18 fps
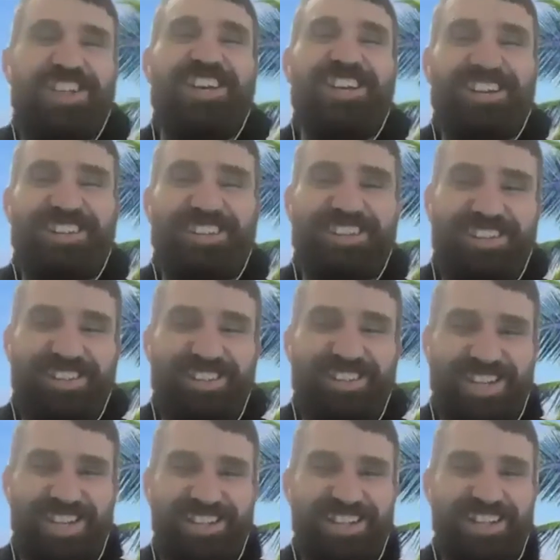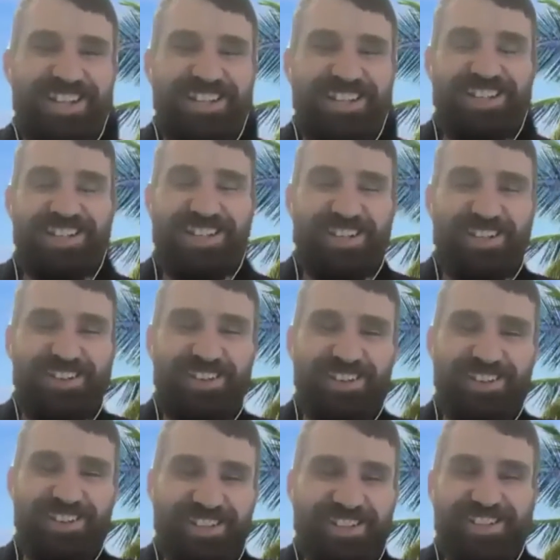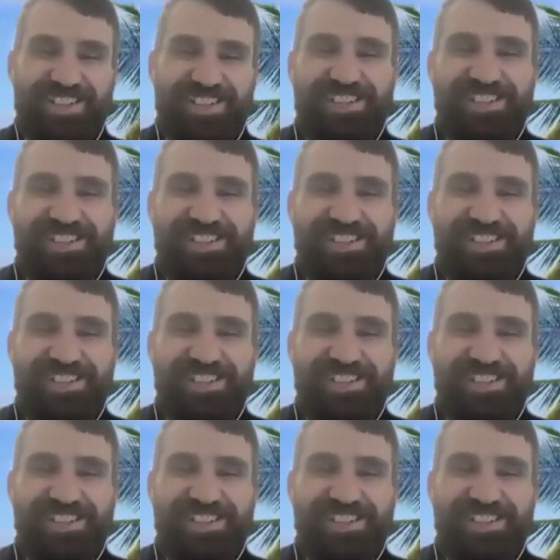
has different experiences. You know,